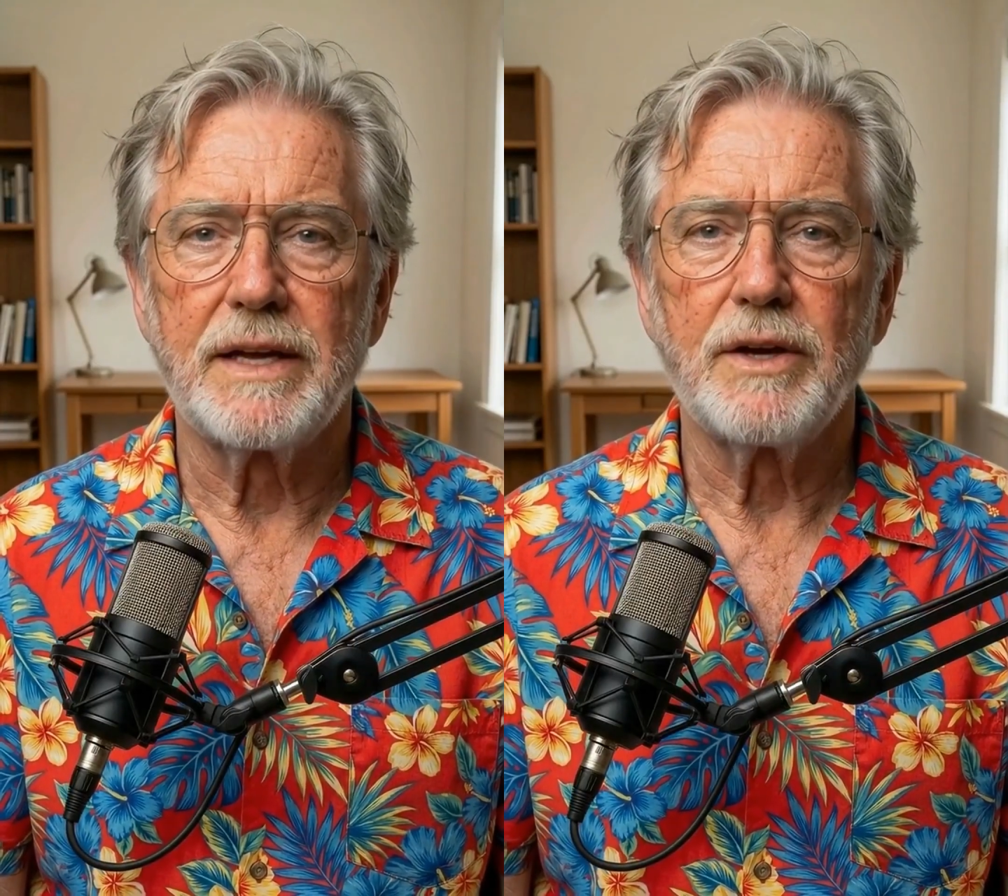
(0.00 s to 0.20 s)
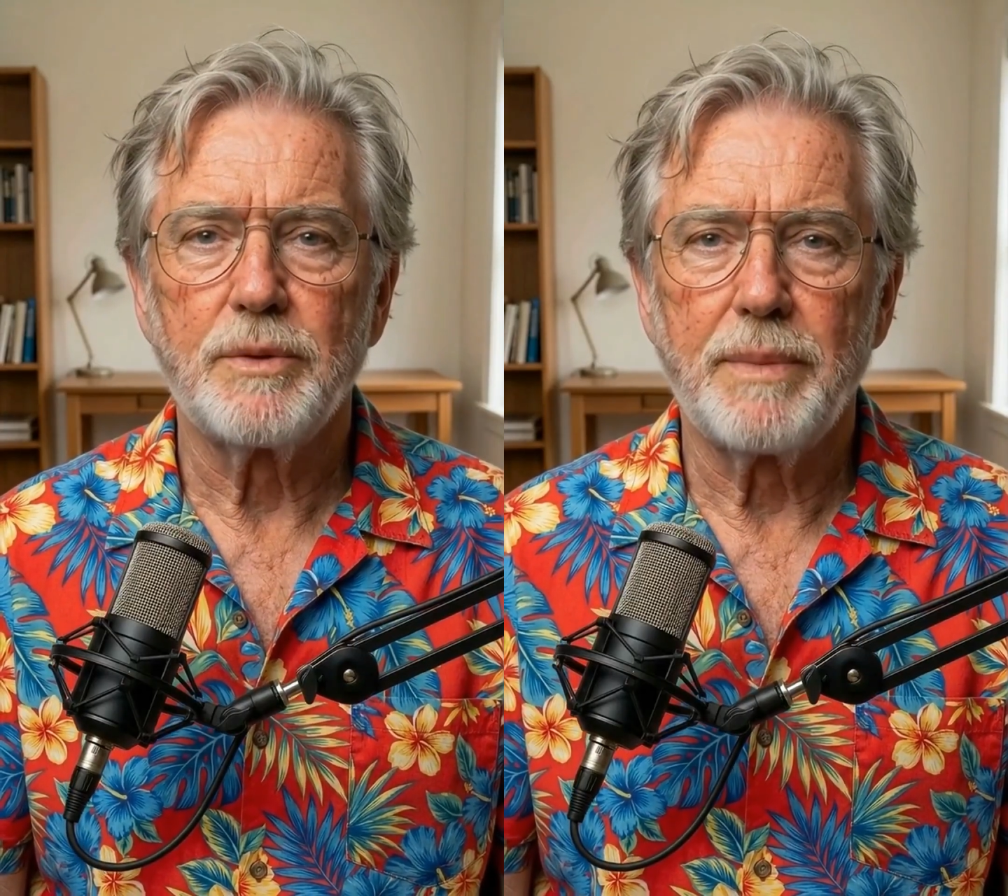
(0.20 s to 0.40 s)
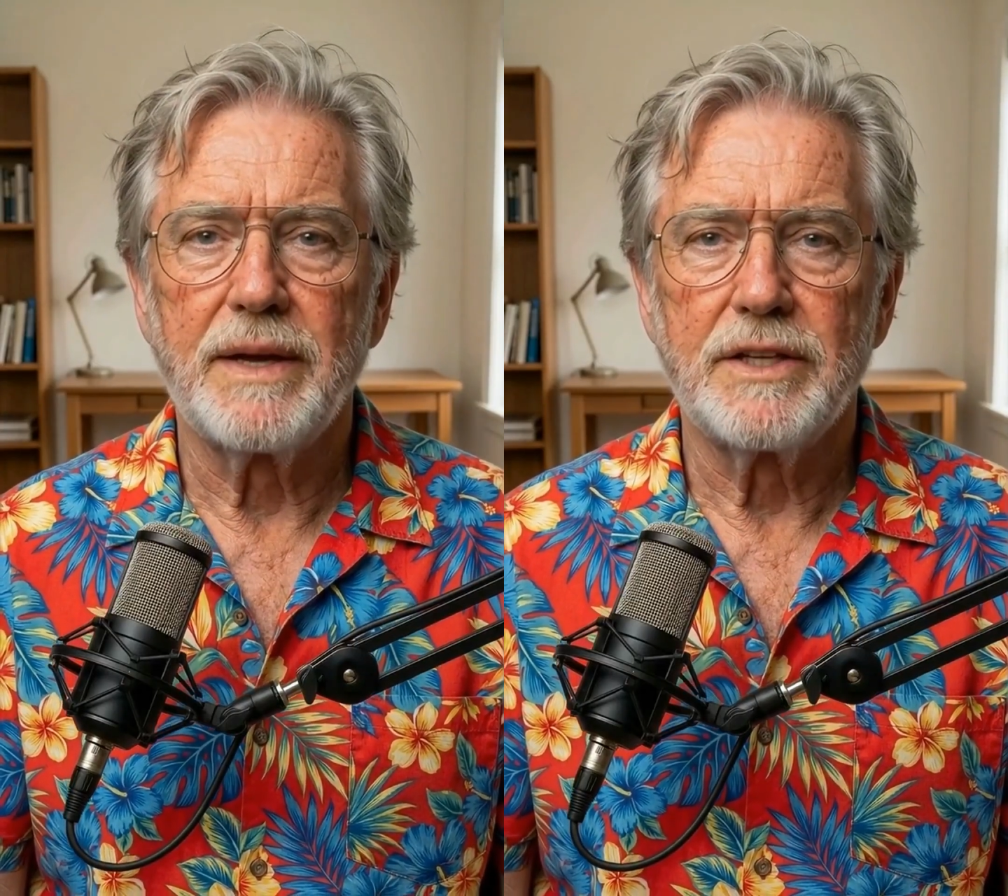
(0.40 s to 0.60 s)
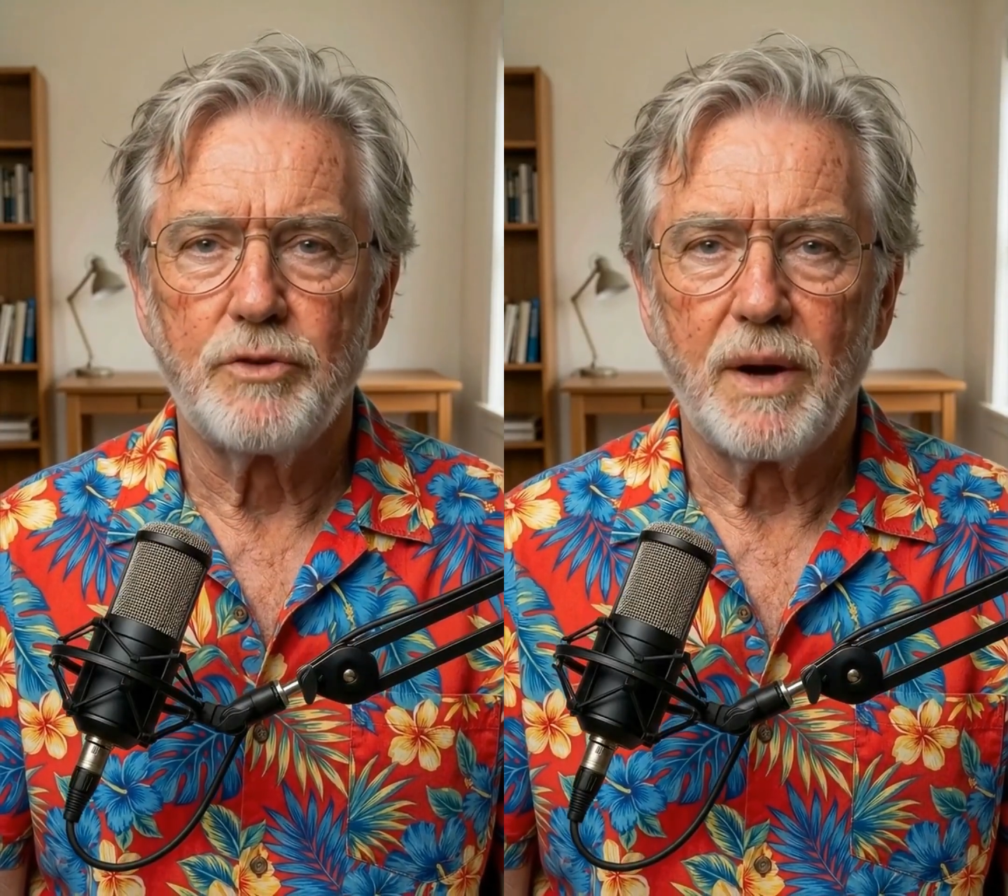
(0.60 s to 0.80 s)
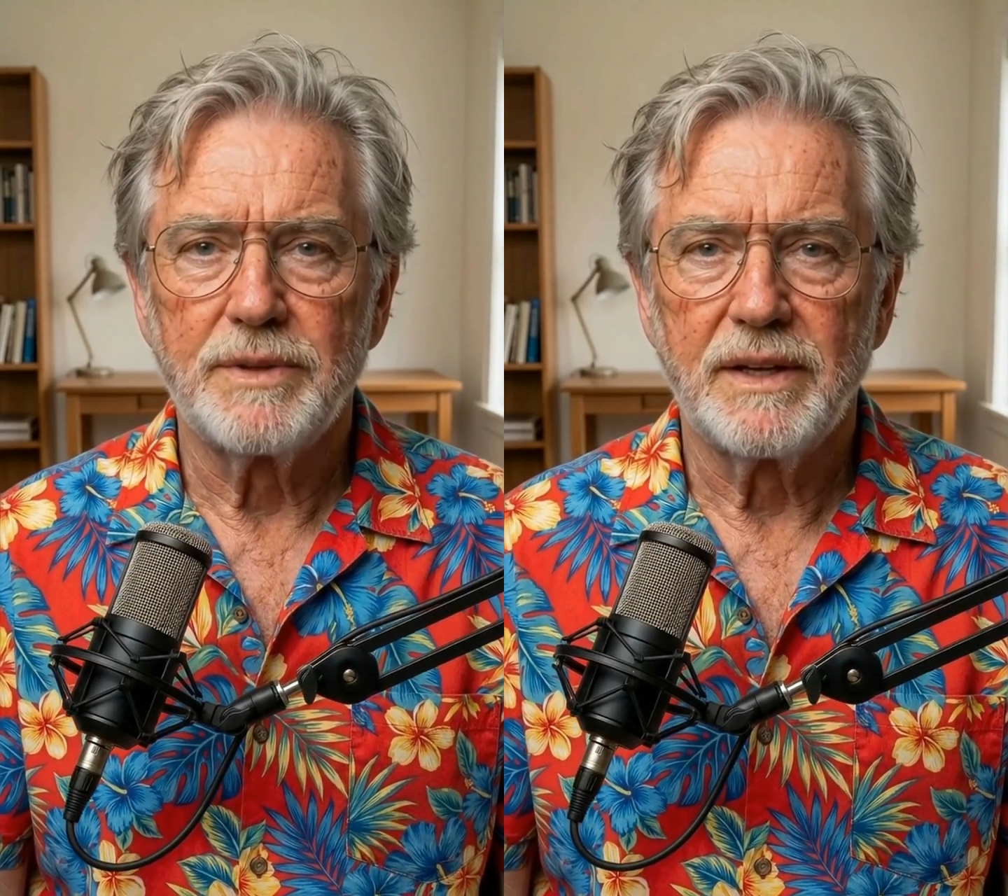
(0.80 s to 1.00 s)
that could be
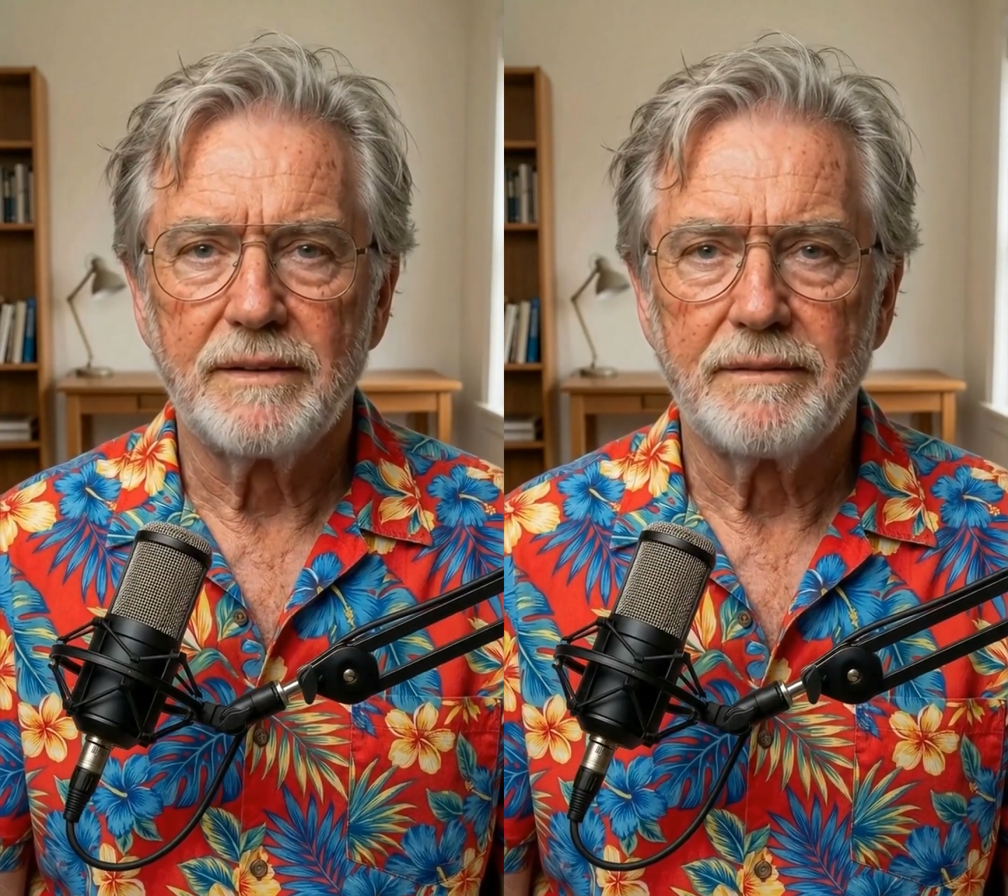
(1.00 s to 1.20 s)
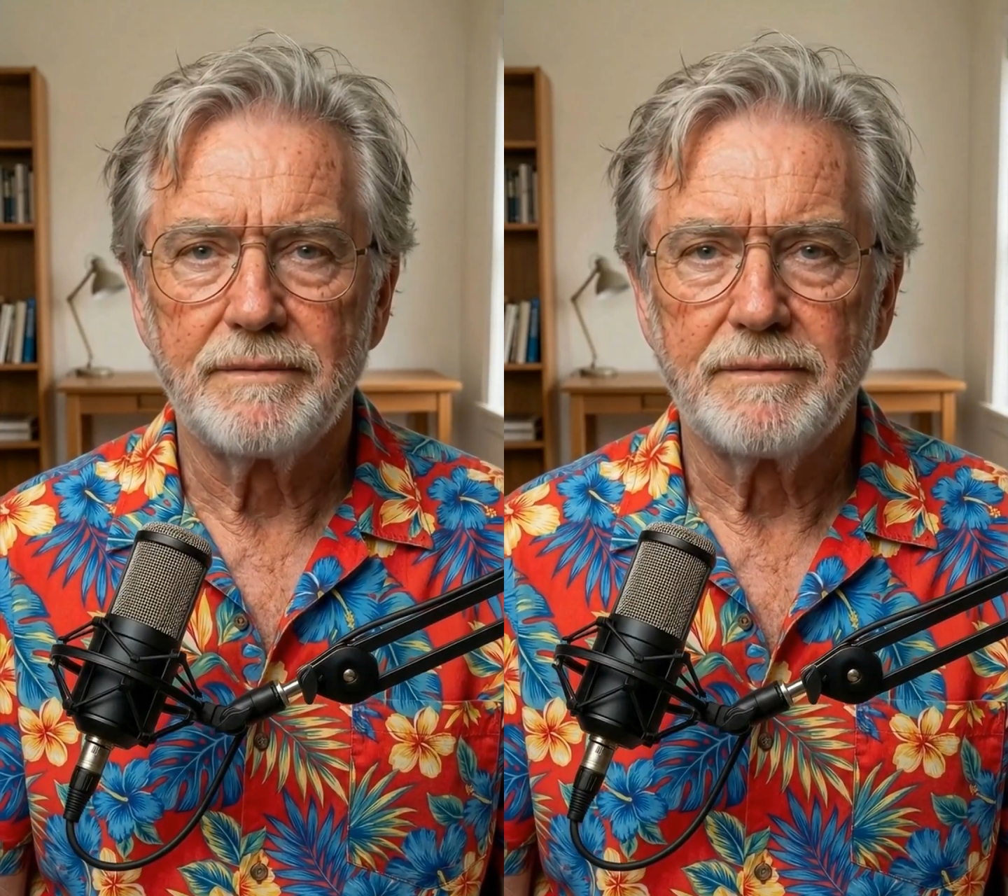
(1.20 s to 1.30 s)
disrupted.